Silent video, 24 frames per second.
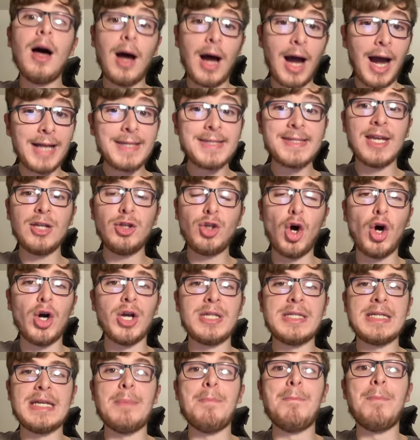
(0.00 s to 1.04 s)
I'd say
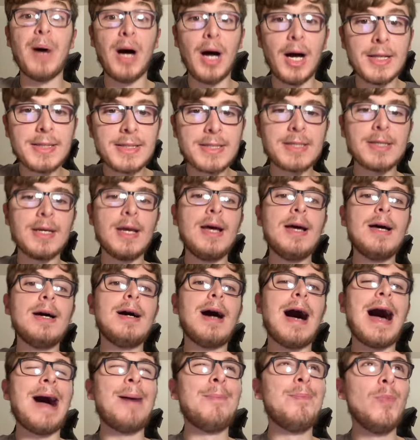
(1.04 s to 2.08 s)
Doherty, but
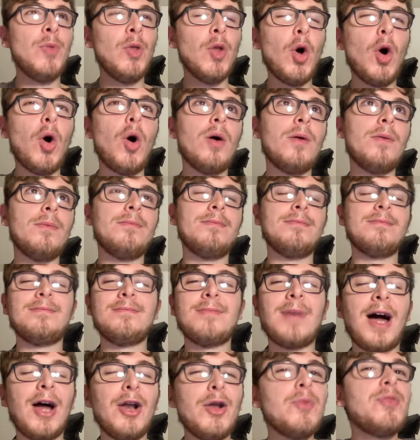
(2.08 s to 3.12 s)
I
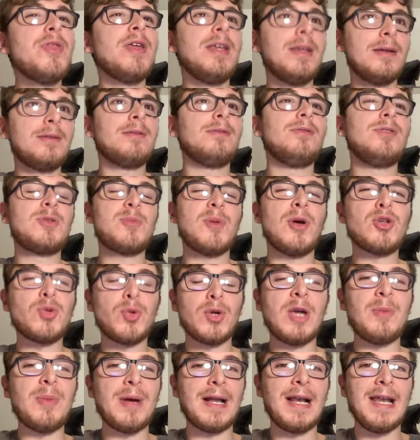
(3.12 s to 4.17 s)
don't think Spurs will
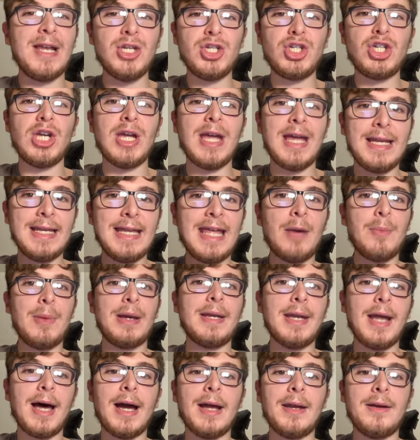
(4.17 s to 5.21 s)
keep a clean sheet in Game Week
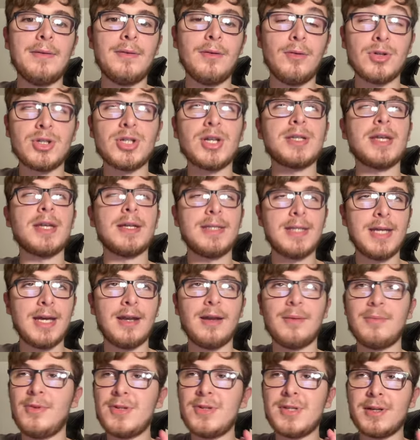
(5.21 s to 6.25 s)
9, or should I say 10?
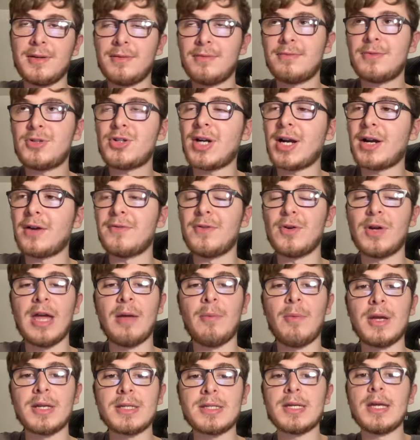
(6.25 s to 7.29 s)
I'm losing track of the game
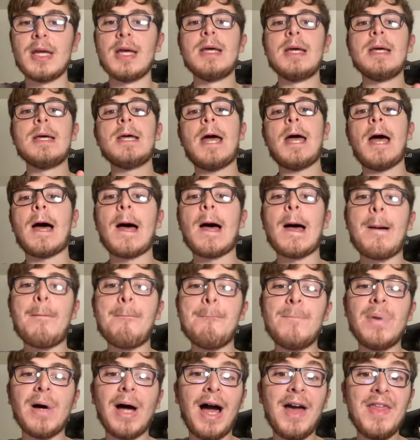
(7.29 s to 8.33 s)
weeks.
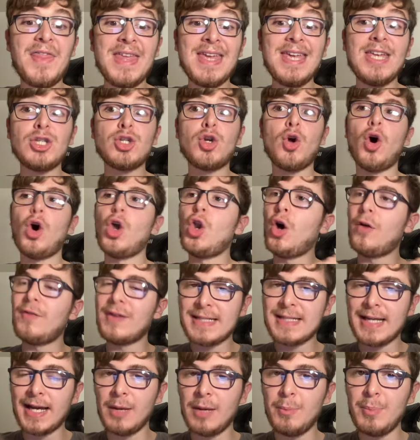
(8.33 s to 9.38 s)
But I think he's got a lot of
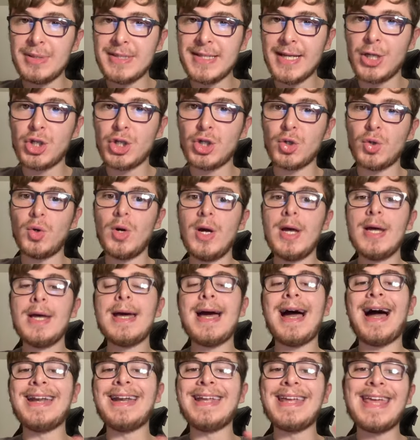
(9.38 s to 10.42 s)
attacking potential,
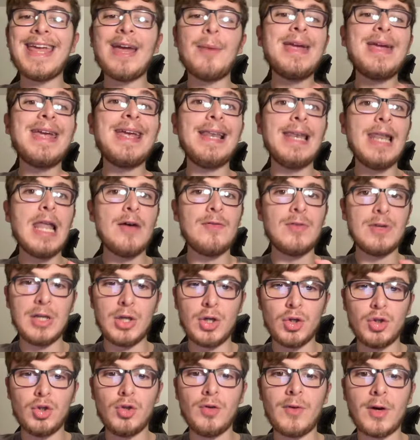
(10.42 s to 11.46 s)
and in Game Week 11 he
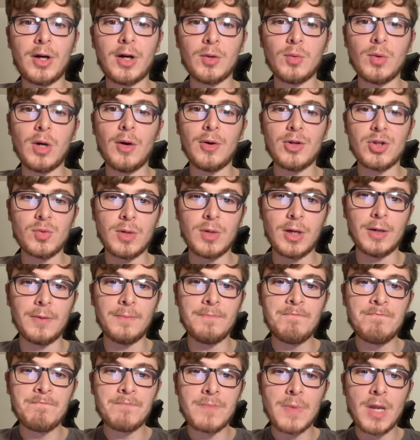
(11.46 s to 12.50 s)
could do very well as well.
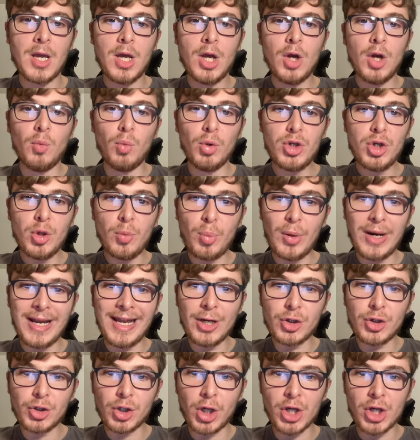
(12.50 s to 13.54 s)
Would you bring
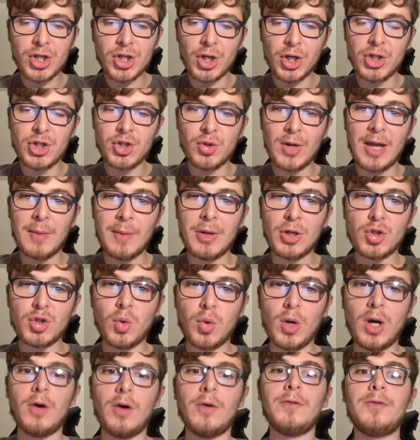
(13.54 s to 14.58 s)
in Trossard until Game Week
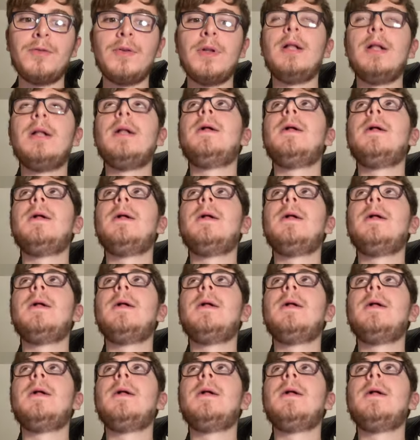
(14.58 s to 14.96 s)
12?